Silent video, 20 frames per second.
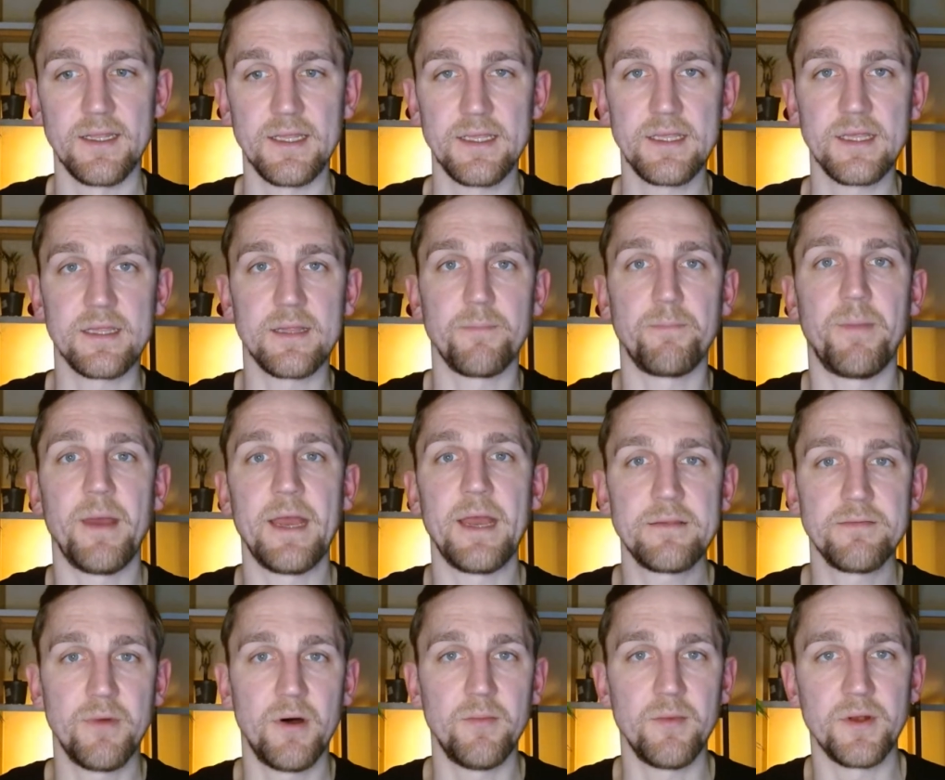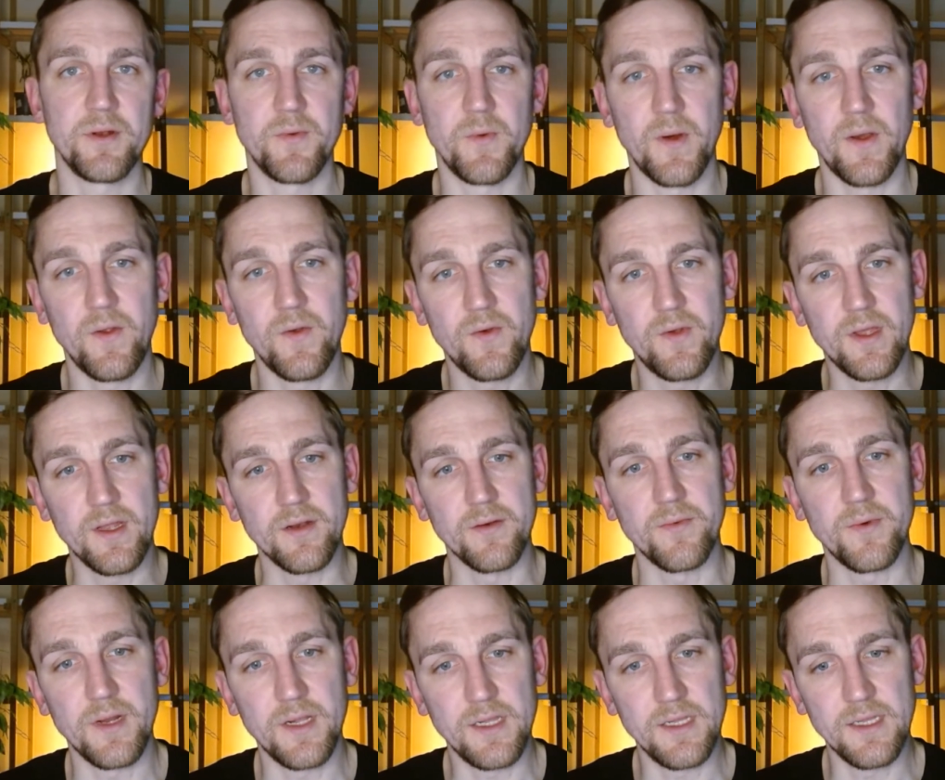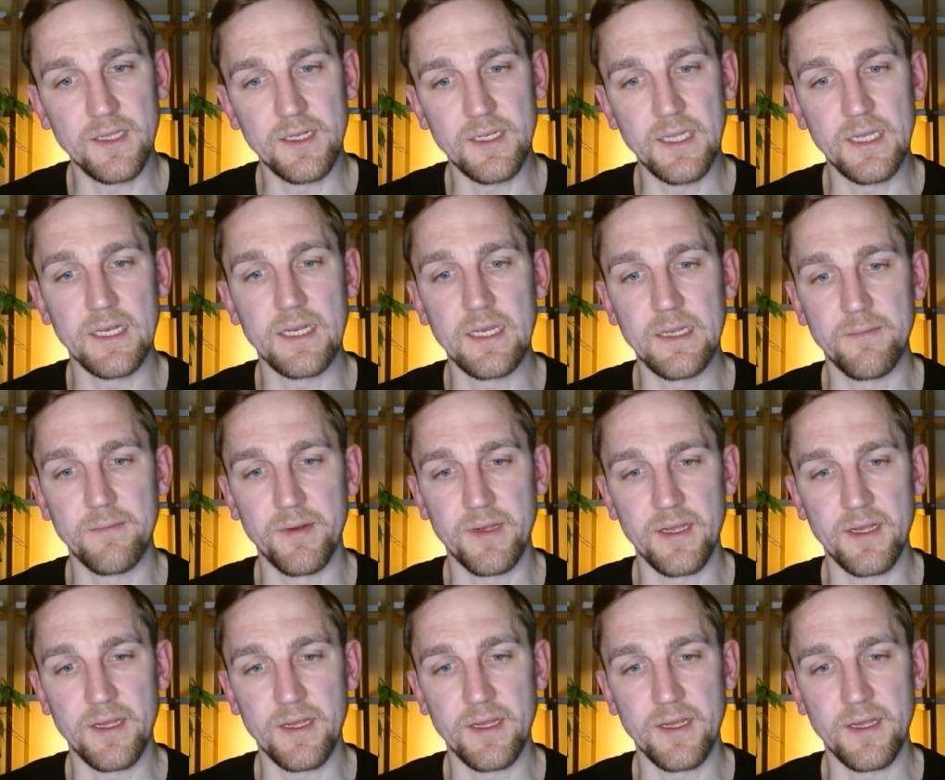this is the best moment where you can really dig deep.